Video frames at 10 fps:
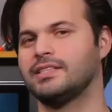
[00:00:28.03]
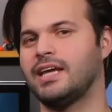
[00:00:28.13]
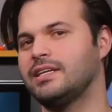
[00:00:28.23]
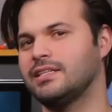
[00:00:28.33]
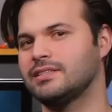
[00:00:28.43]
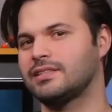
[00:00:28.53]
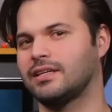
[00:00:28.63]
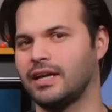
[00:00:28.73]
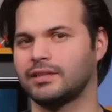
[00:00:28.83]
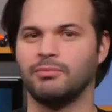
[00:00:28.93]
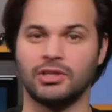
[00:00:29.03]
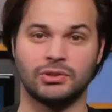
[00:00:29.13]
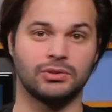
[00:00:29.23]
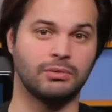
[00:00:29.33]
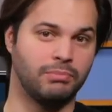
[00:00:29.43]
Tendons connect
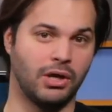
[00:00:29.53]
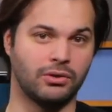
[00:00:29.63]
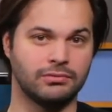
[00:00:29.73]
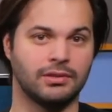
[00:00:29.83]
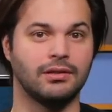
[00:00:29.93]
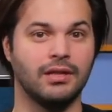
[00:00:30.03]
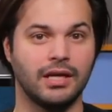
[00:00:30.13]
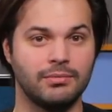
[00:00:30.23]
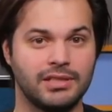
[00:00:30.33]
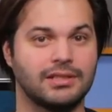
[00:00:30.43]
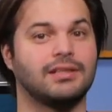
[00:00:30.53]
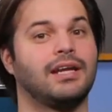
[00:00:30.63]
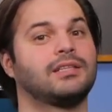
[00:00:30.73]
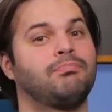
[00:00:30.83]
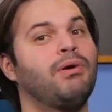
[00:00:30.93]
muscle to bone. Ligaments
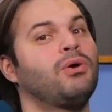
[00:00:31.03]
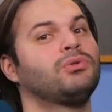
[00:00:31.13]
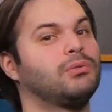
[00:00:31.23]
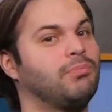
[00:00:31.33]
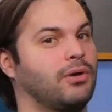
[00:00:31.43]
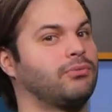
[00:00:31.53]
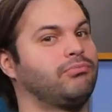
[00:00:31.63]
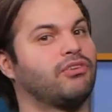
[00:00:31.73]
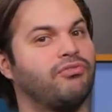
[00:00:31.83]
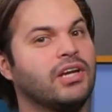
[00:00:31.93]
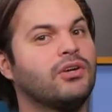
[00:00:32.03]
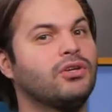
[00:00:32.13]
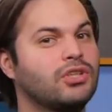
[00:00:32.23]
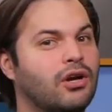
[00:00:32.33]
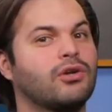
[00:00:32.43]
connect bone to bone. Your
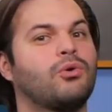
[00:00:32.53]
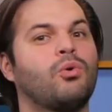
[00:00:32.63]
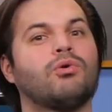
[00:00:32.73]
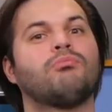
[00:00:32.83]
fingers are cool